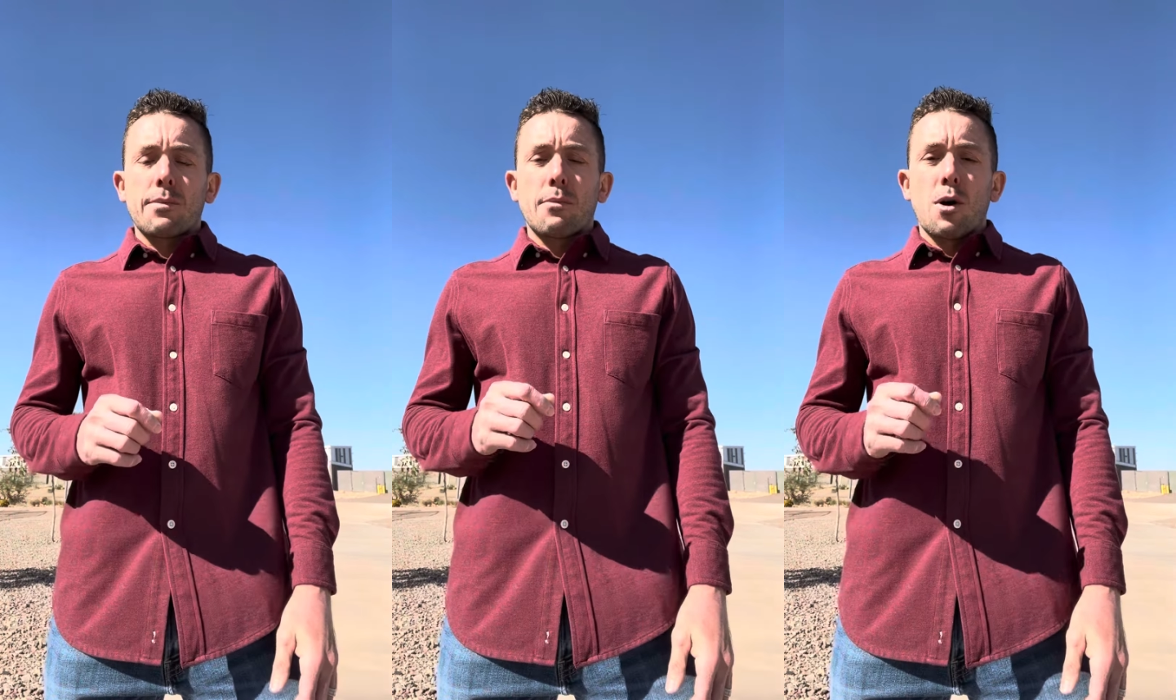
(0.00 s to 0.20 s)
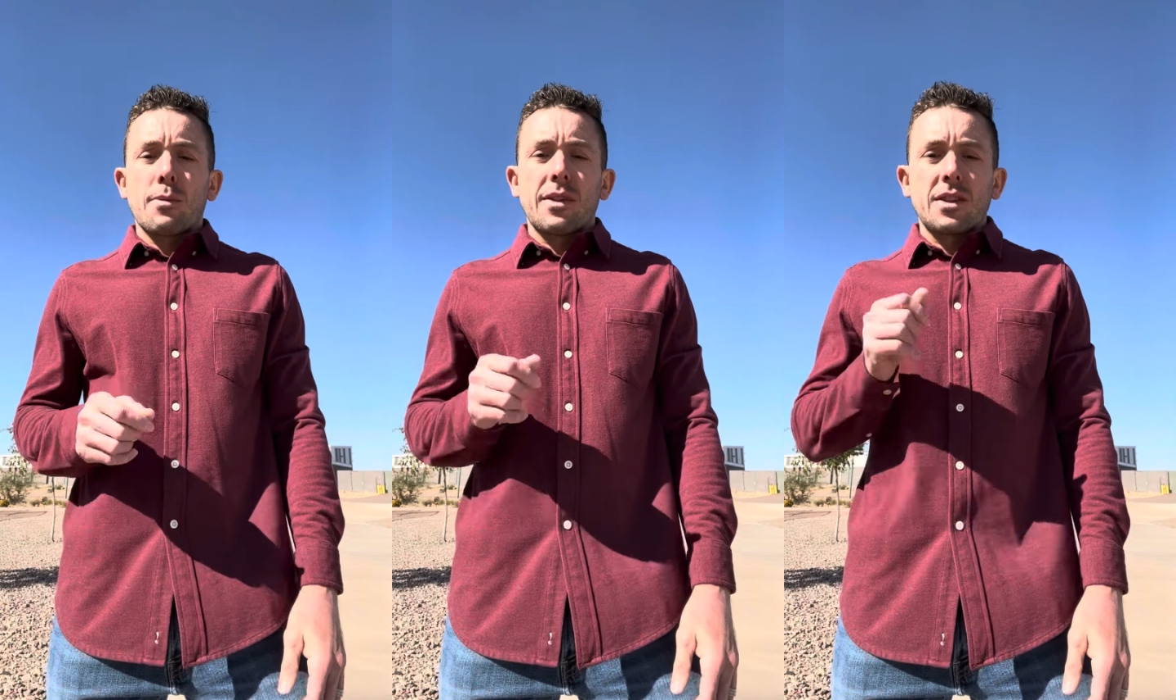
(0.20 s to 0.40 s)
a
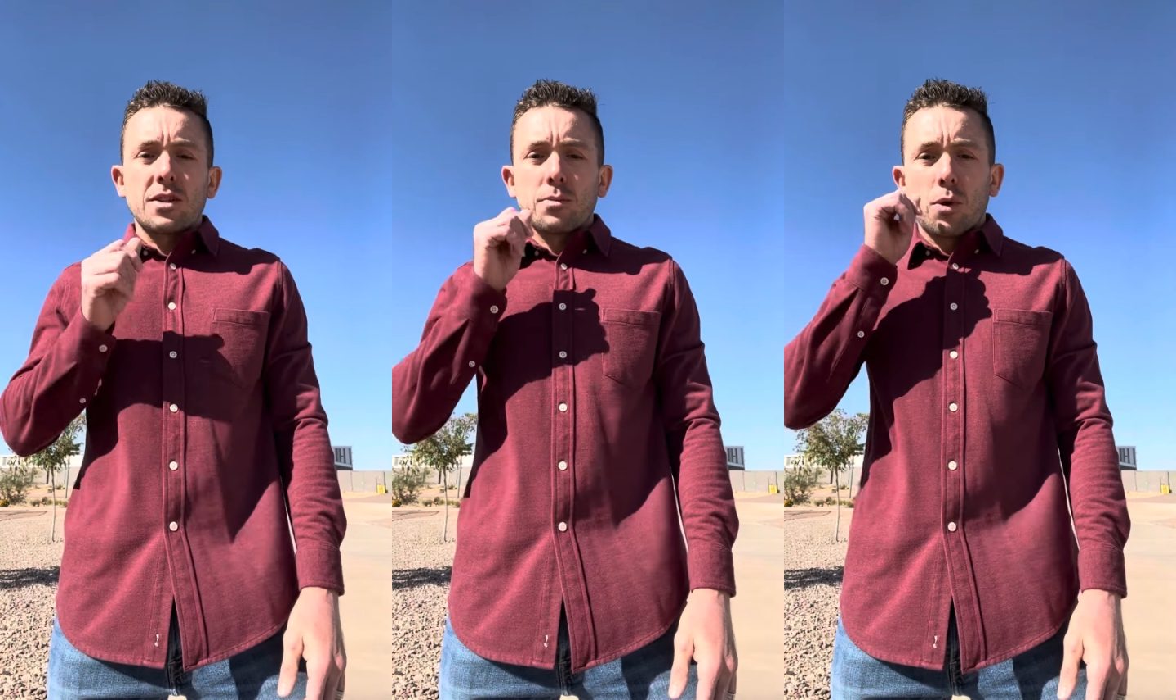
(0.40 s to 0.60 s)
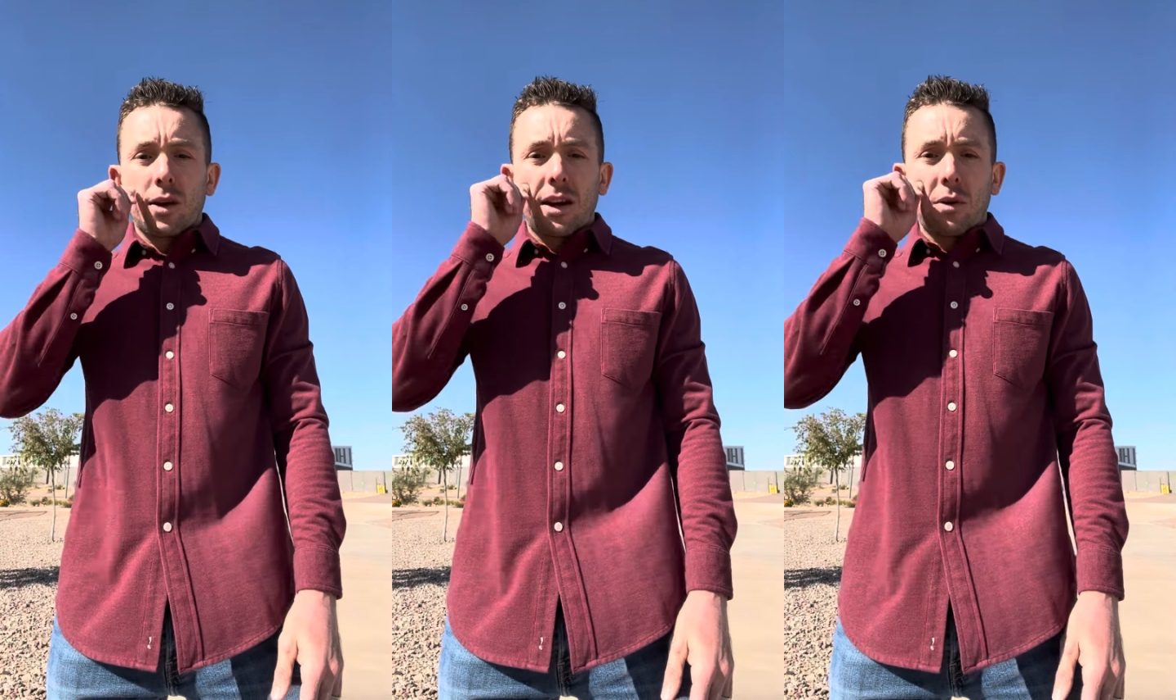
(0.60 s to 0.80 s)
moment this
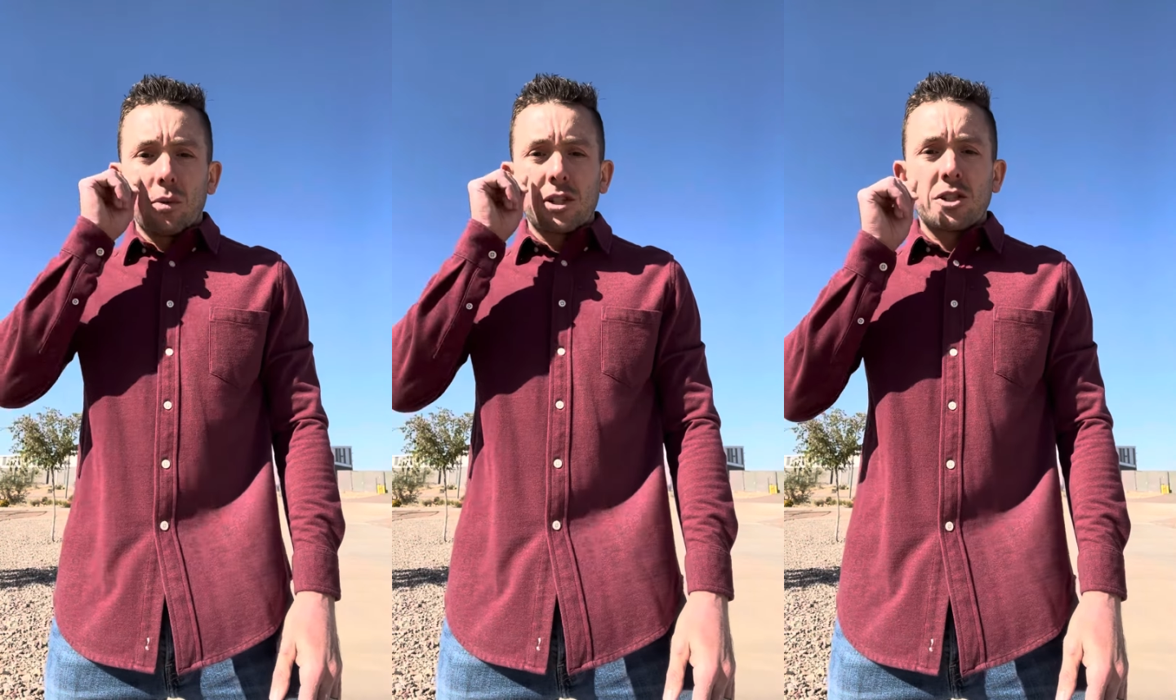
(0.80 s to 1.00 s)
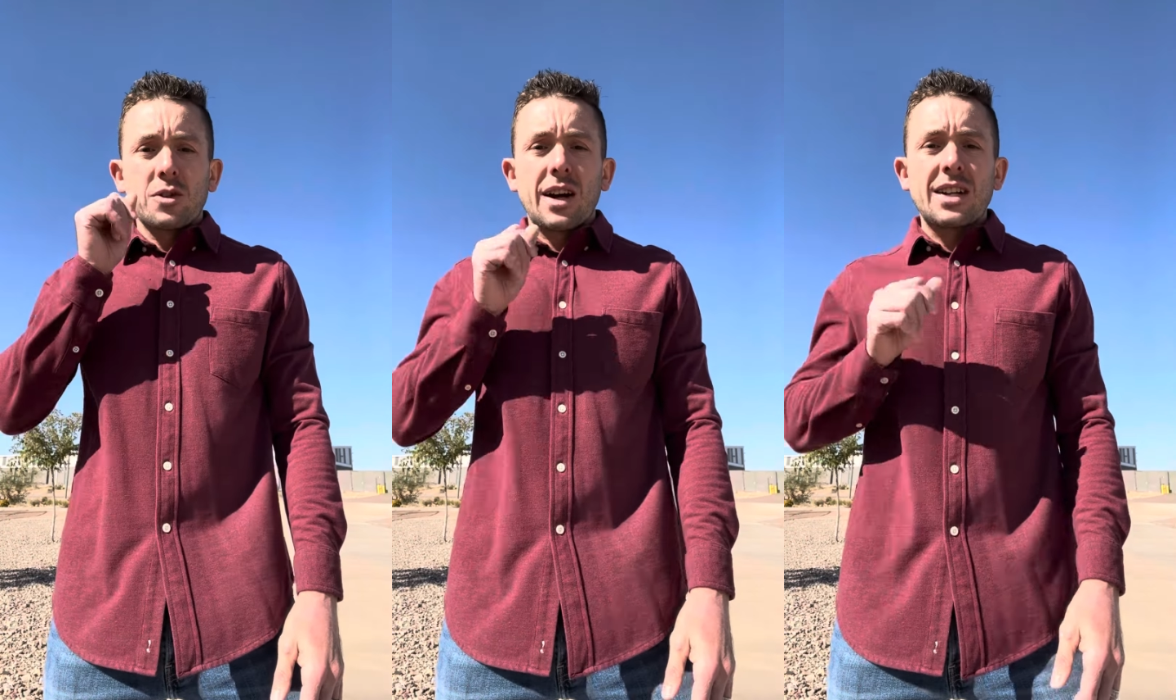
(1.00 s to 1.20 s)
morning and
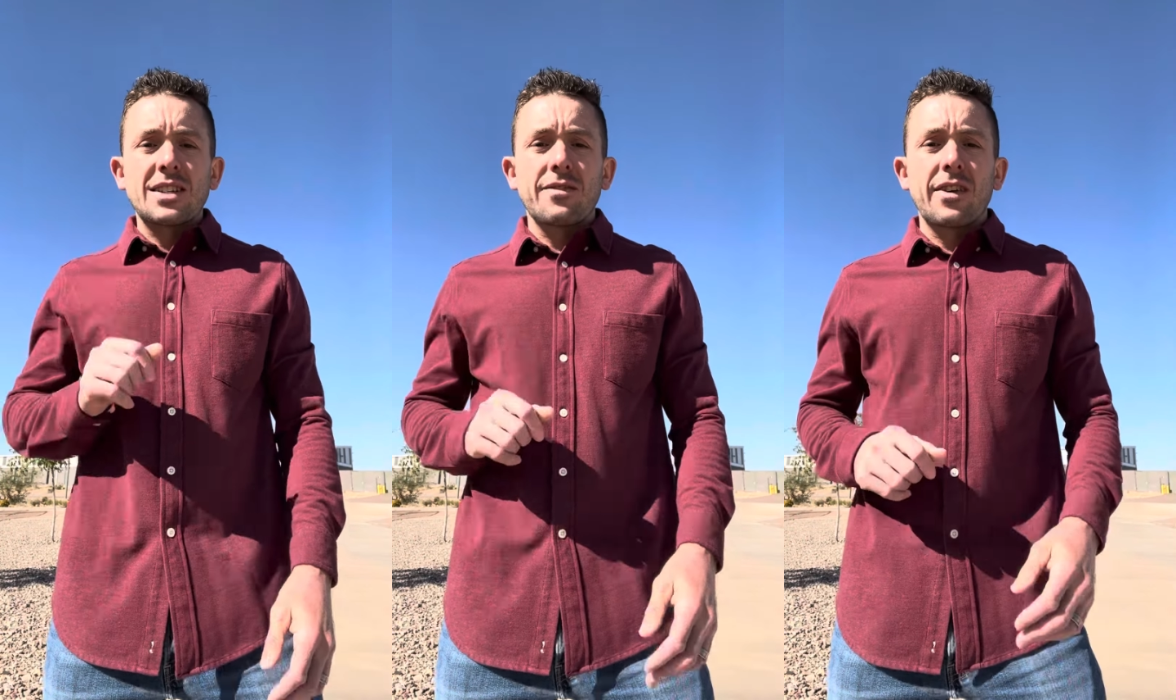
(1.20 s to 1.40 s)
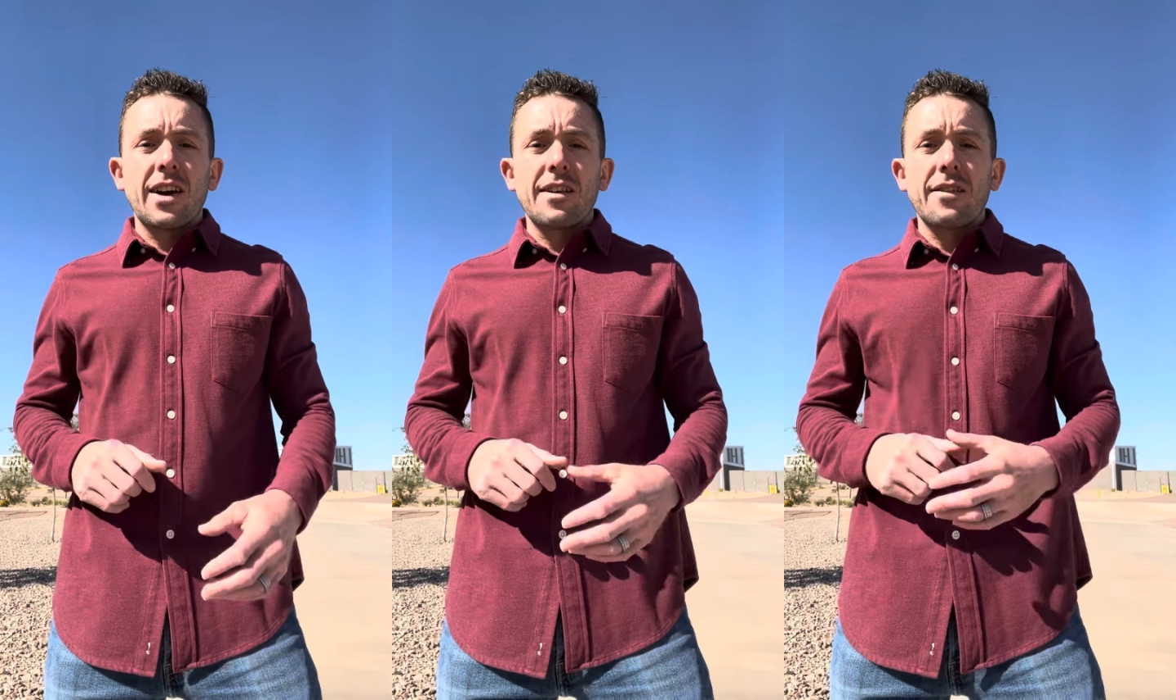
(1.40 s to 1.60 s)
wish you guys a very,